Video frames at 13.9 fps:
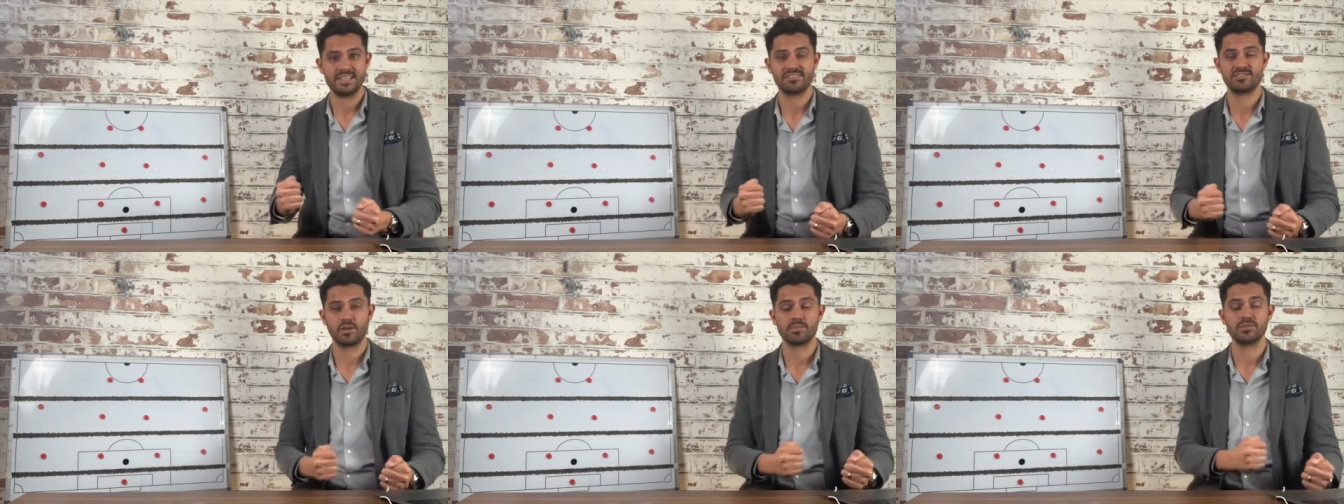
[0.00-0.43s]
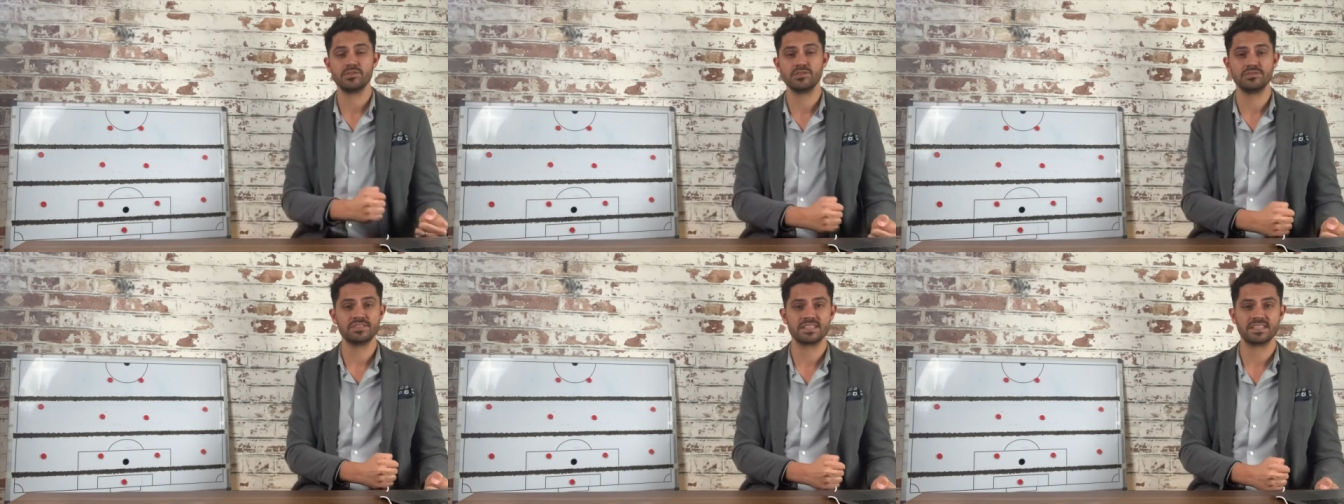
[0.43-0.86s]
stop
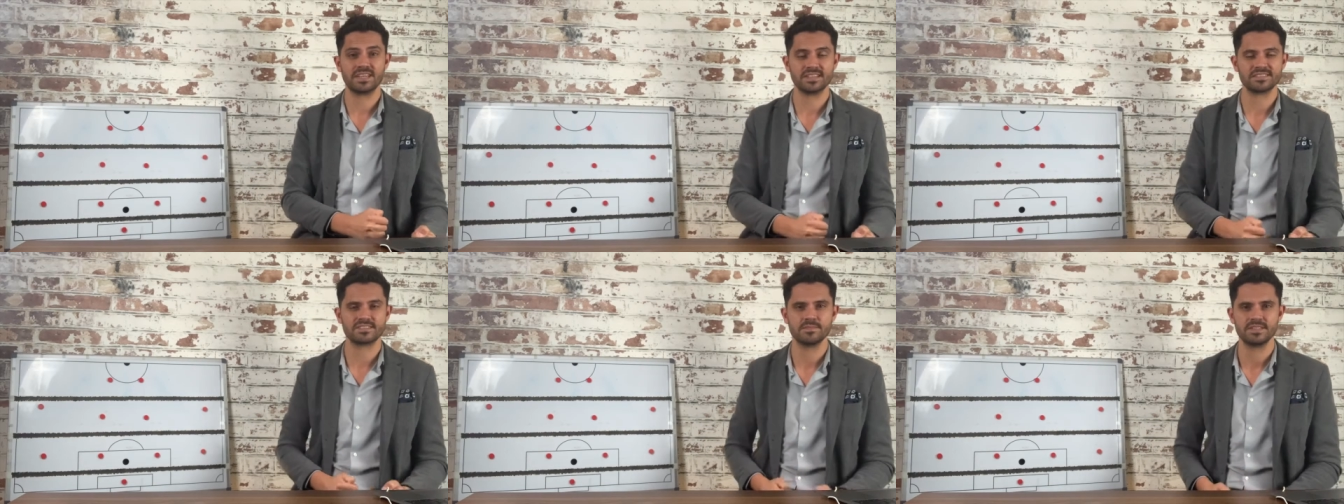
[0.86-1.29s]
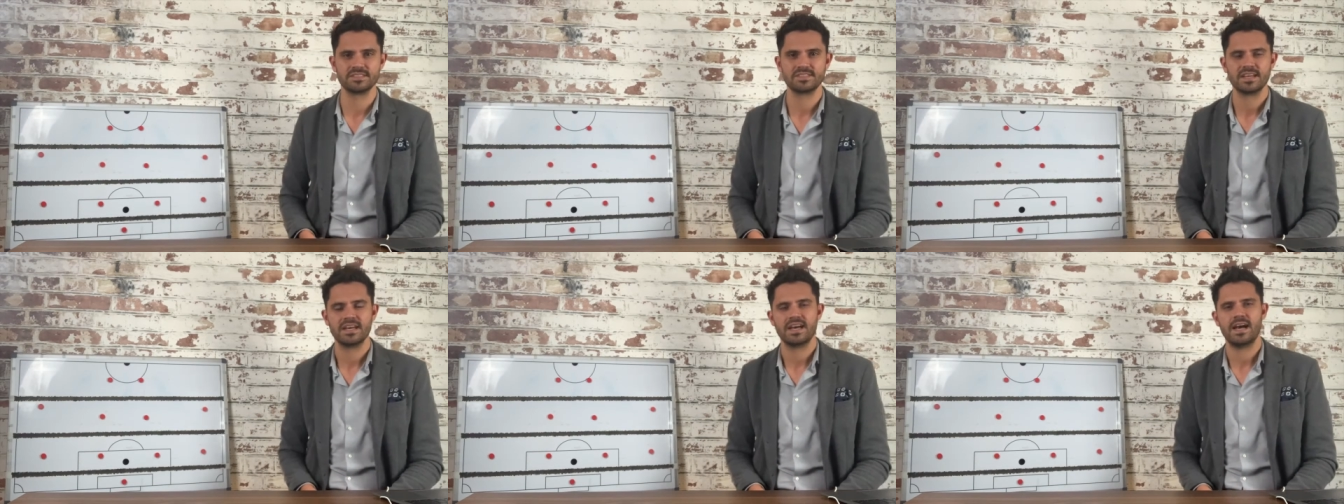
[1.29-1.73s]
losing customers,
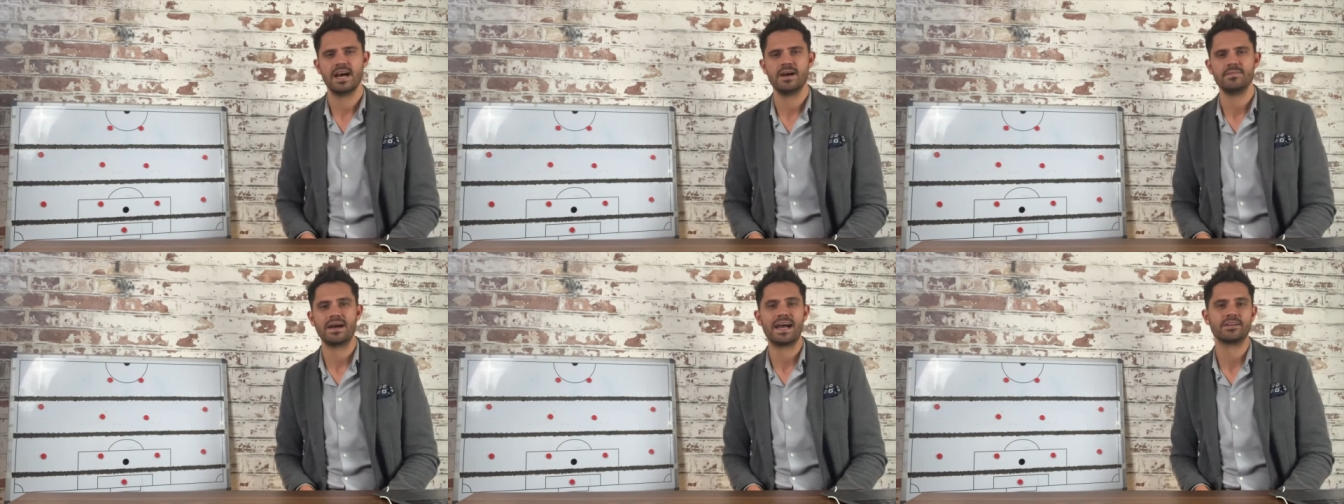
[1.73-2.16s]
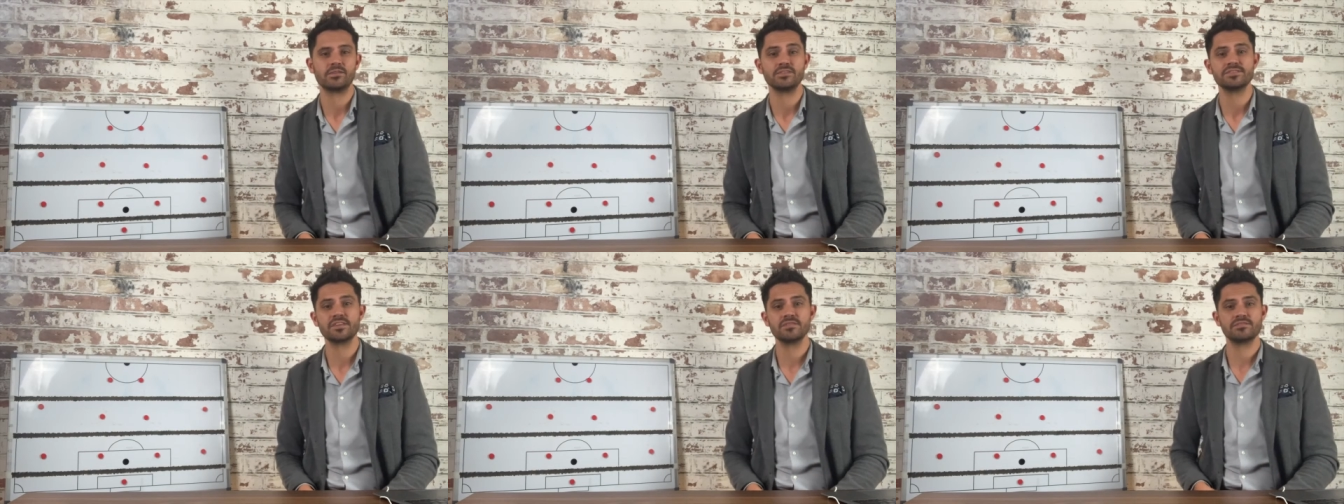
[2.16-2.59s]
and
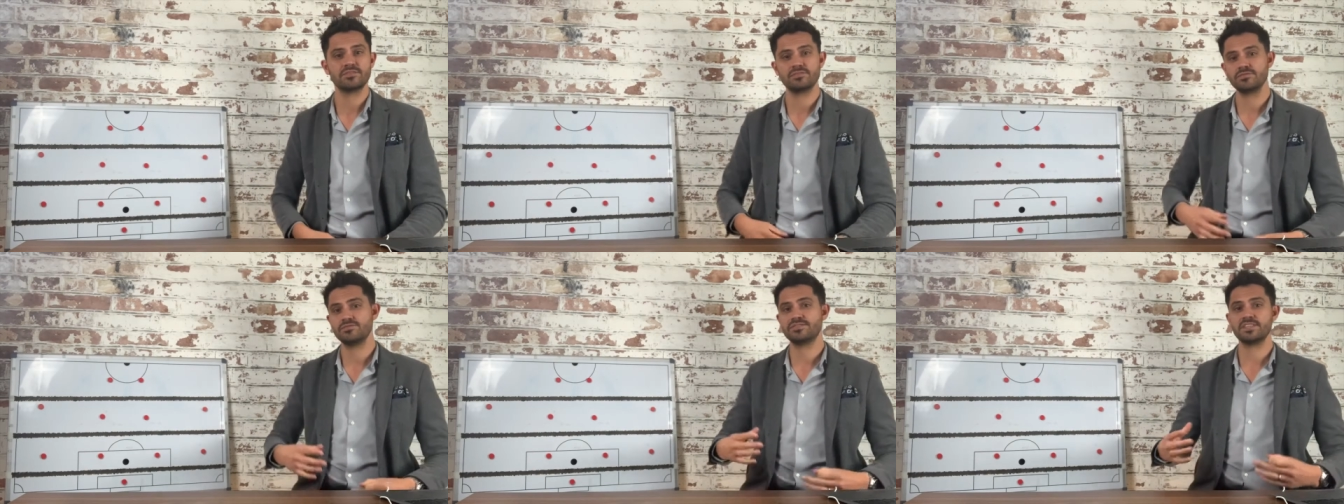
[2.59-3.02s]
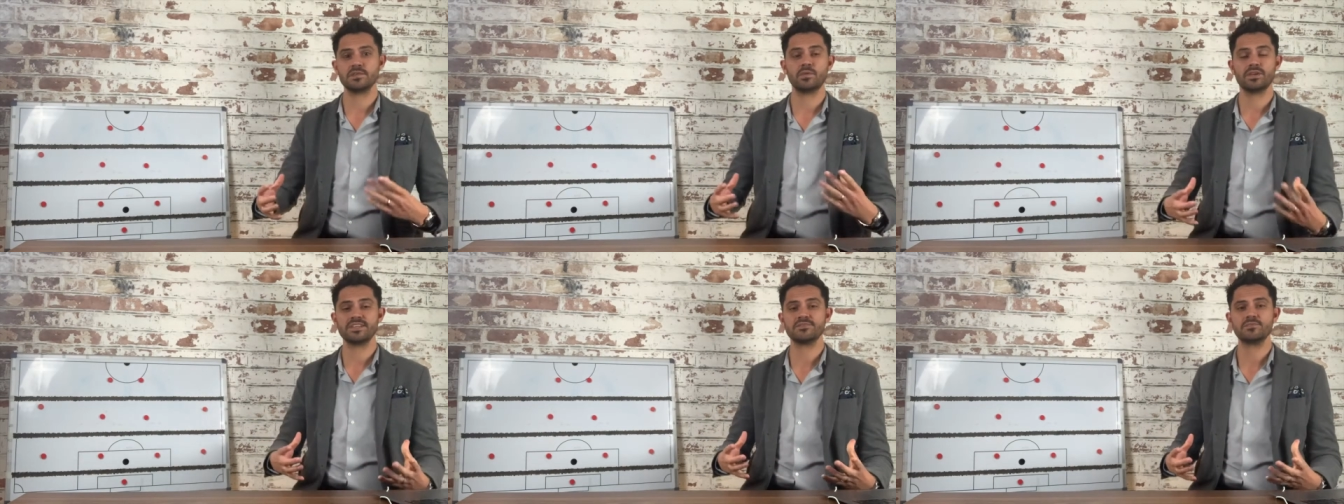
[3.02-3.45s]
also to see
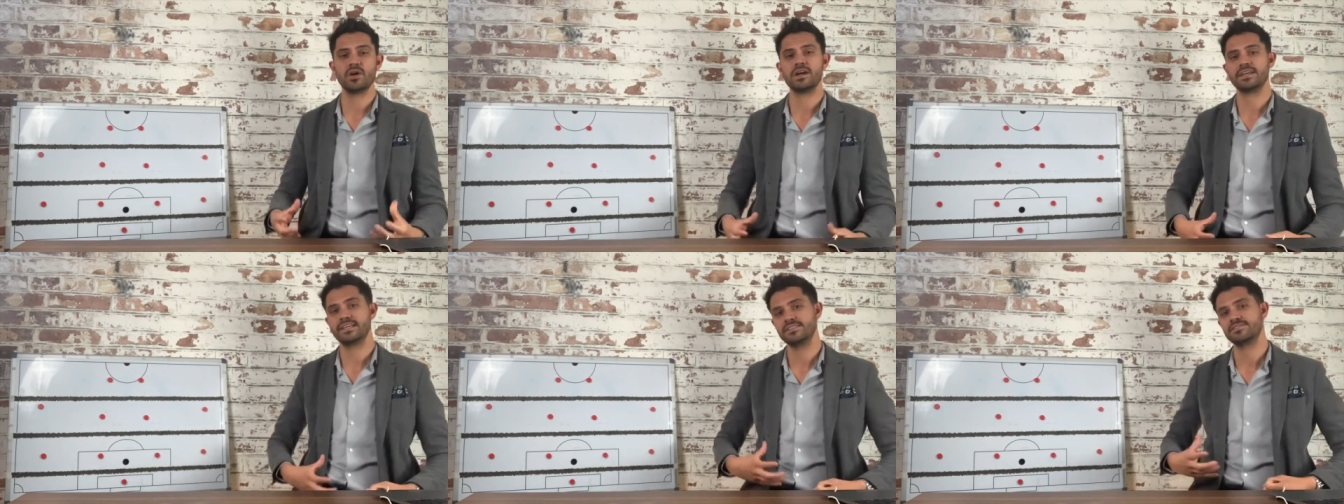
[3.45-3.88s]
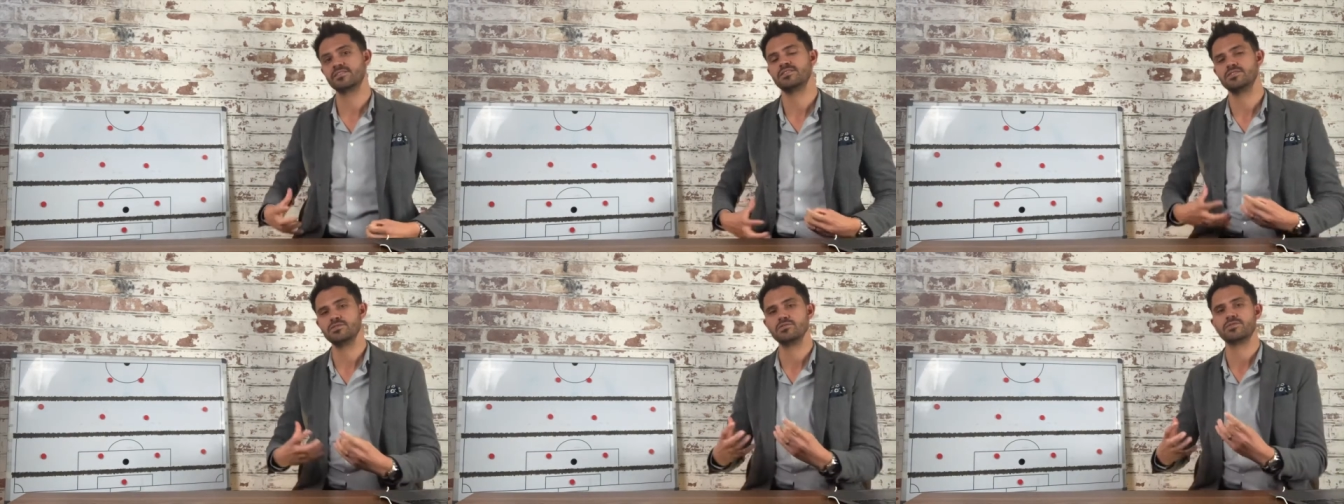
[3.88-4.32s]
what is working so that
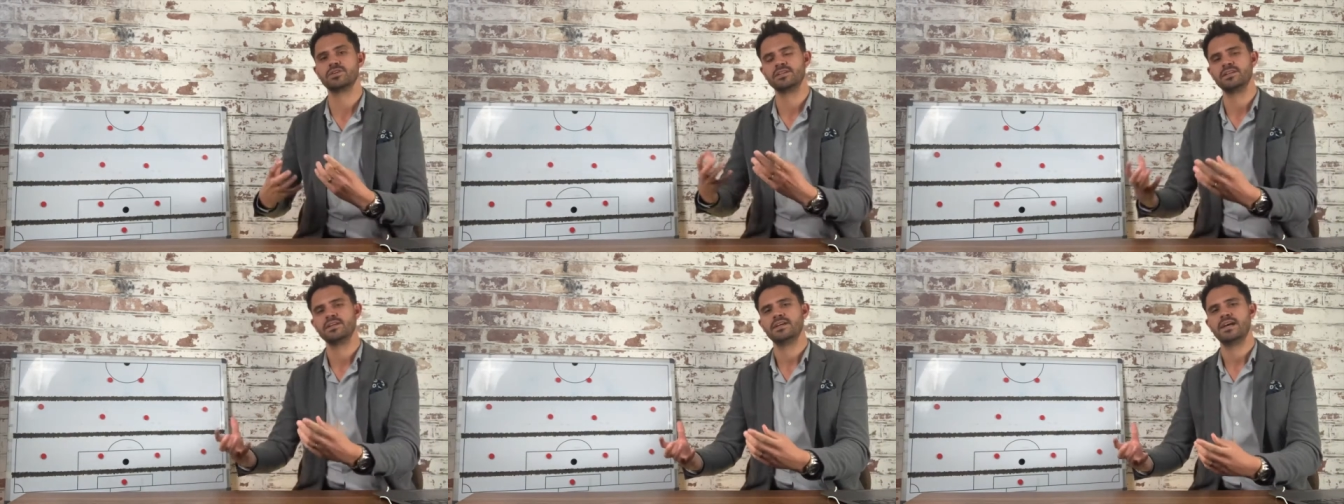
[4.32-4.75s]
you can